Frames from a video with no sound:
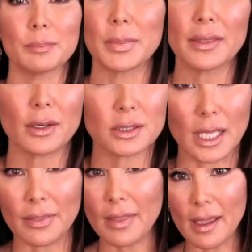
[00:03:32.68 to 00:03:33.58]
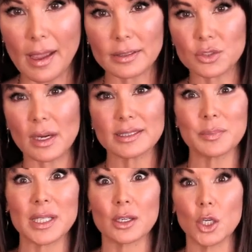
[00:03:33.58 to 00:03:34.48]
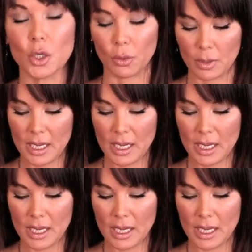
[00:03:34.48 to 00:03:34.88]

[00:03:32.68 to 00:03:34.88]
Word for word: been there, done that. Try something new.